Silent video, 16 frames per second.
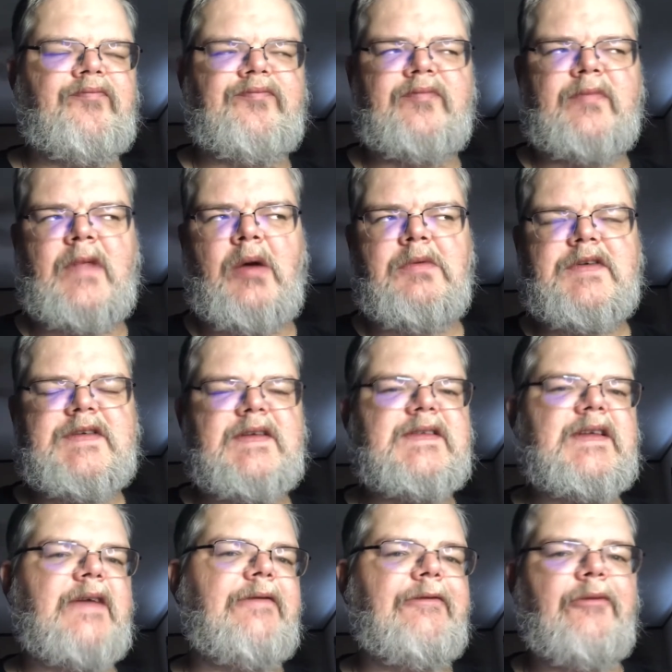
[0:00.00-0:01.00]
I want to say
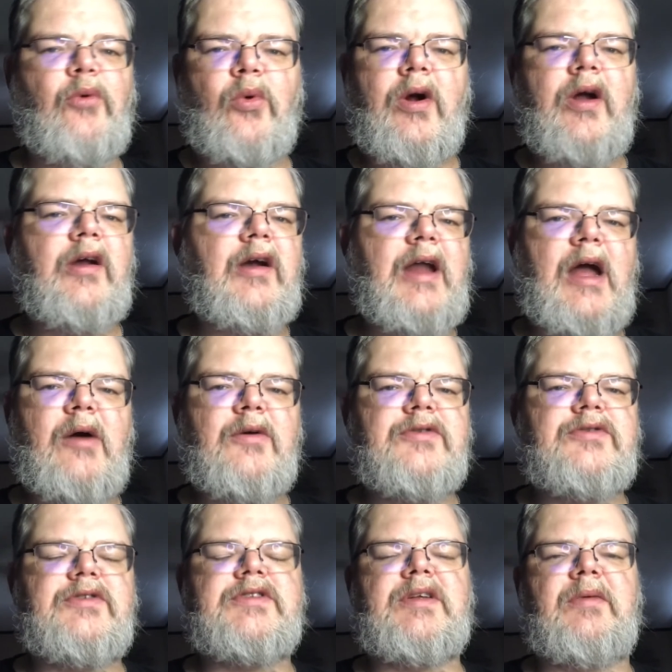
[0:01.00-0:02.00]
it's like 400
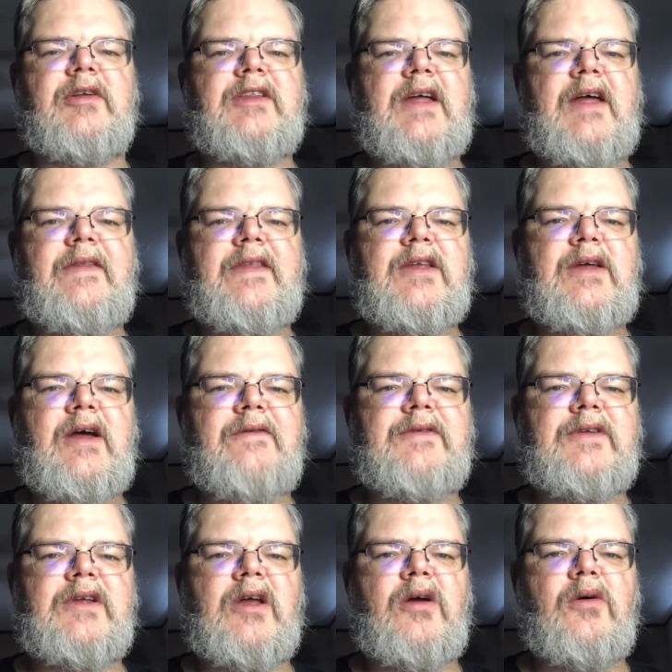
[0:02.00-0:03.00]
hours or something like that you have
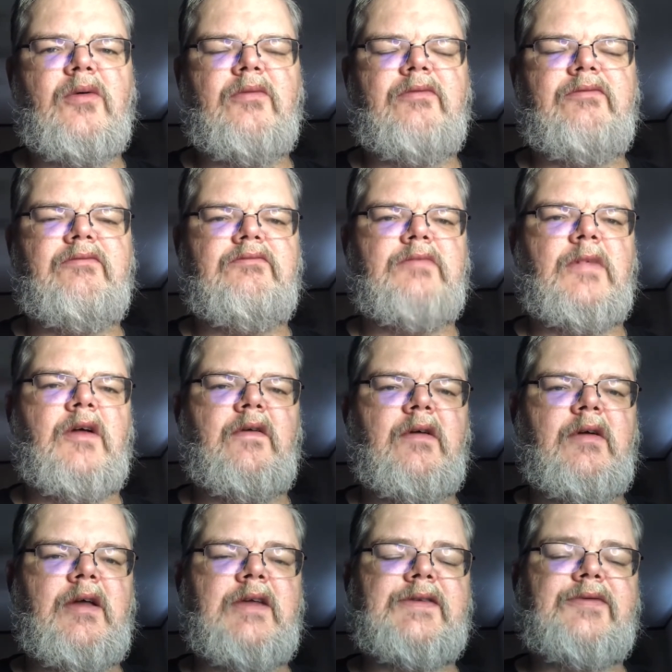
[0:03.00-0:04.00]
to go
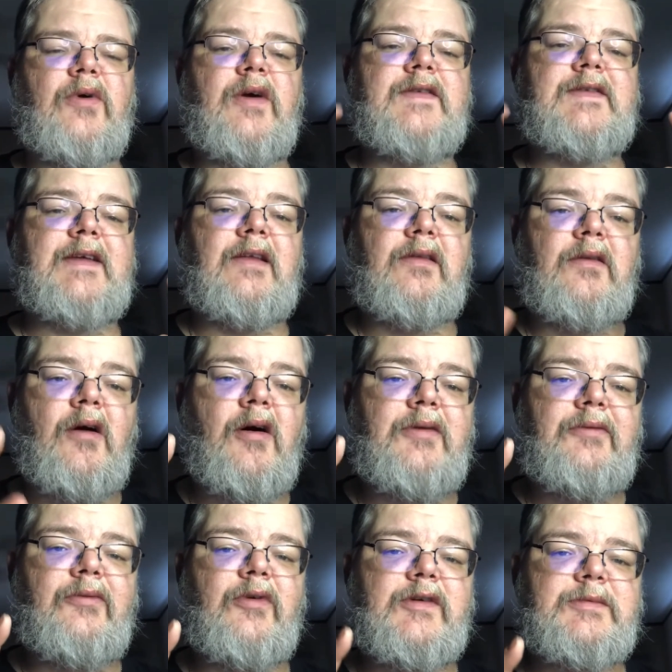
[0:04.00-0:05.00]
as far as a law
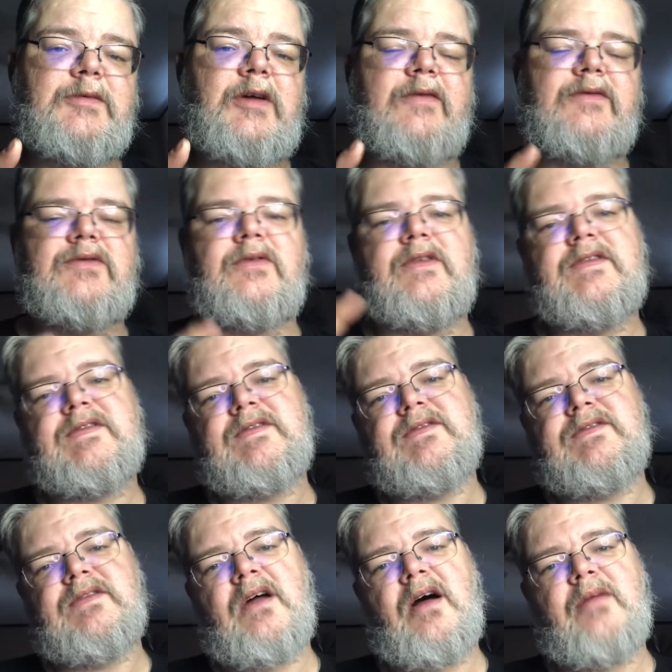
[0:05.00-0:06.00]
enforcement officer. This
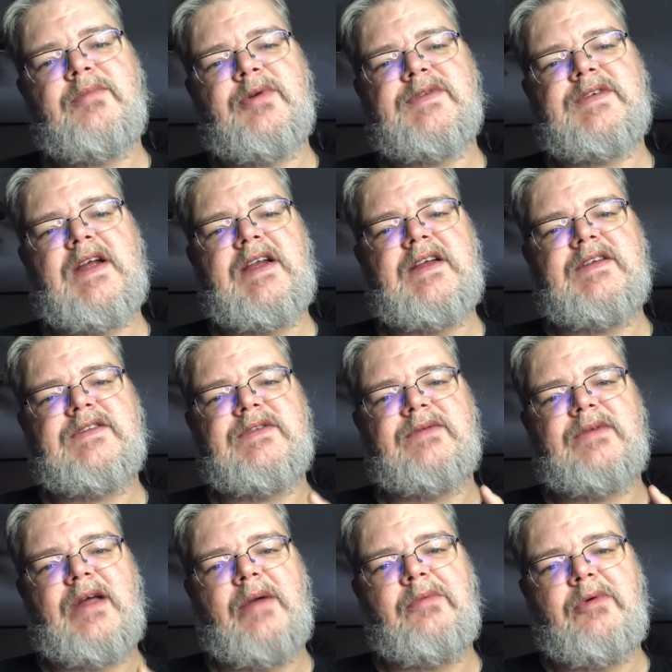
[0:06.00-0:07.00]
is not pertaining
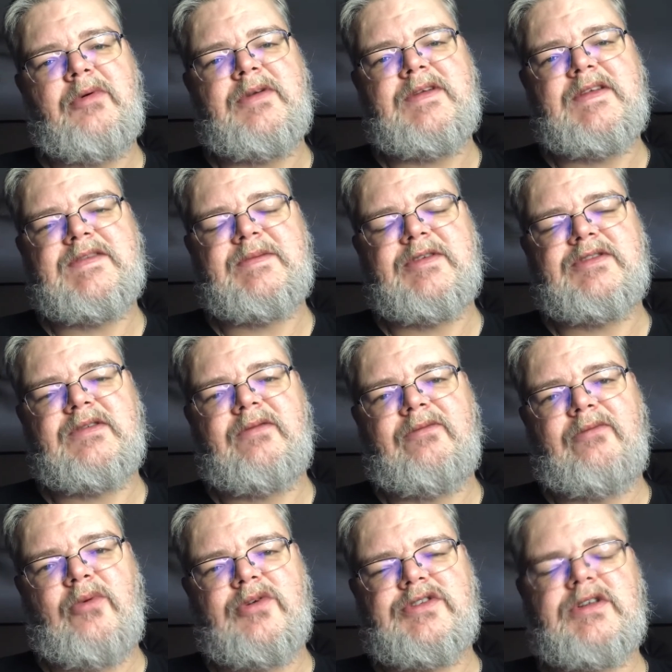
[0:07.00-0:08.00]
to 911 dispatch,
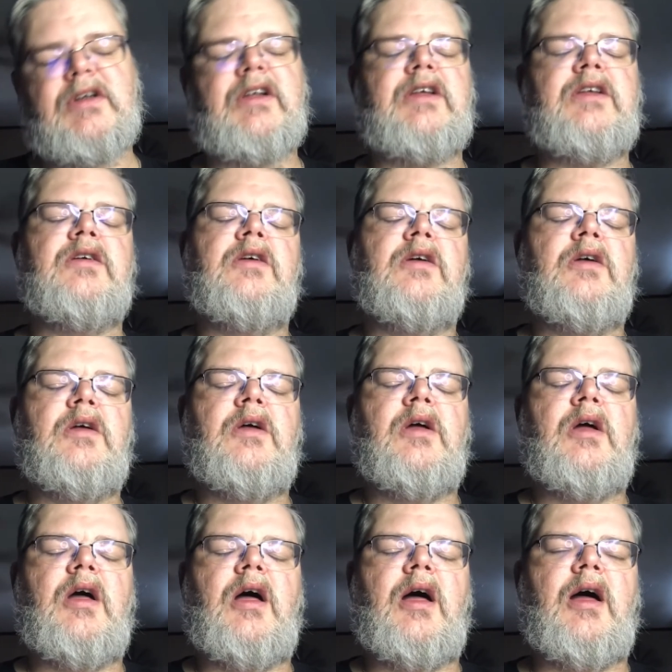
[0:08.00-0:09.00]
unfortunately.
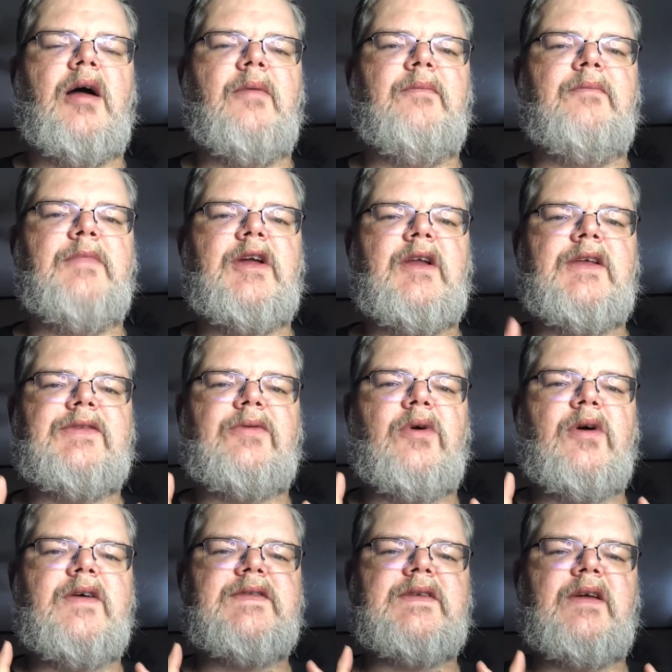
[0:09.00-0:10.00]
But as
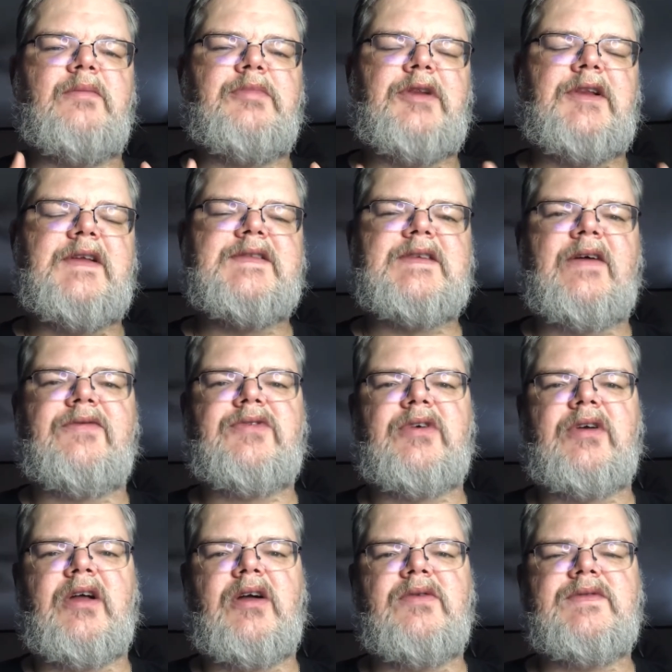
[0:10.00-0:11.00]
far as a police
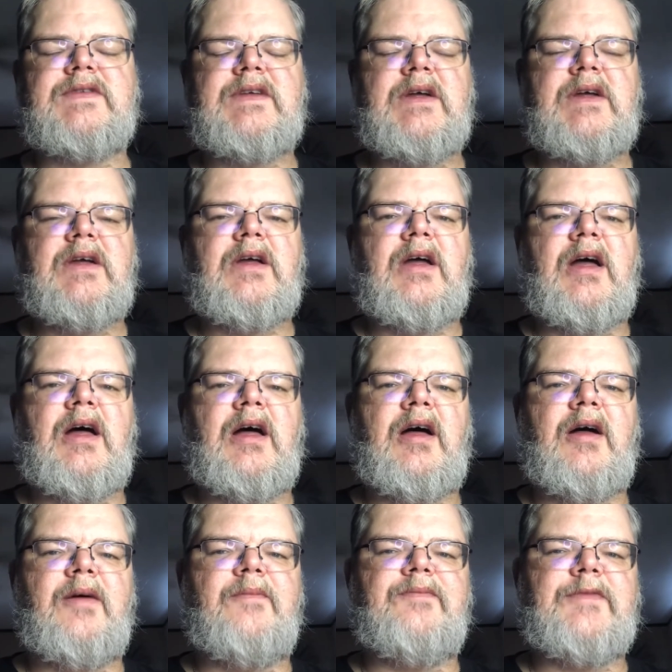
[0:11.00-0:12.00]
officer goes,
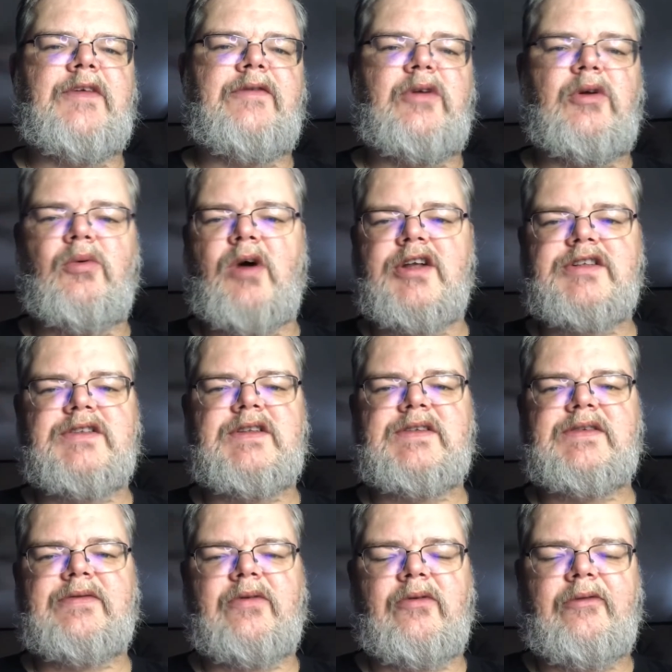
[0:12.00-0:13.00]
if you're watching
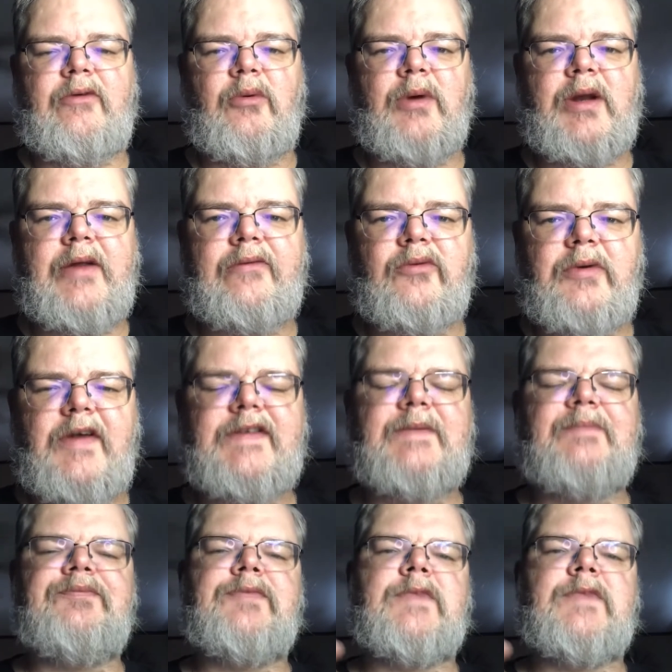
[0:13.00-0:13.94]
this for whatever reason,